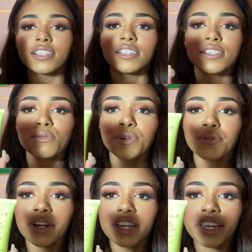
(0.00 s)
This one
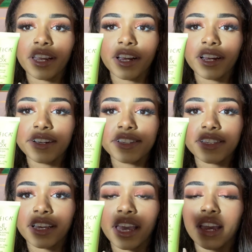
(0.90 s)
right here is
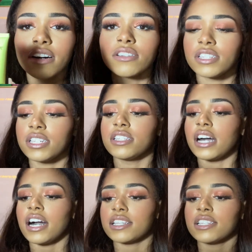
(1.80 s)
the Kale
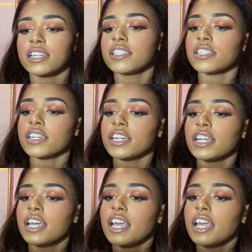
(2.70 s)
Detox cleanser,